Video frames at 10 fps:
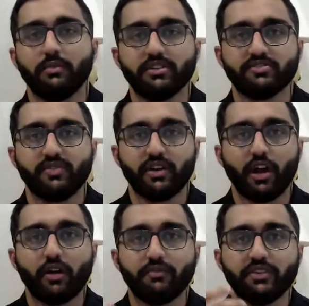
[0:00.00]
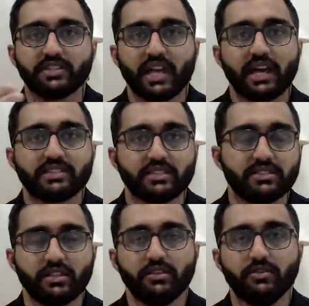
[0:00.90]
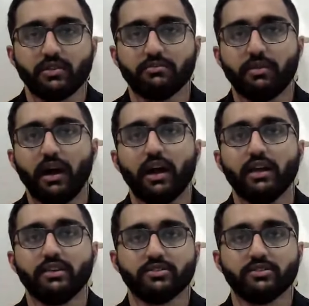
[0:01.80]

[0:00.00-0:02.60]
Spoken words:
there's very obvious assets that you can buy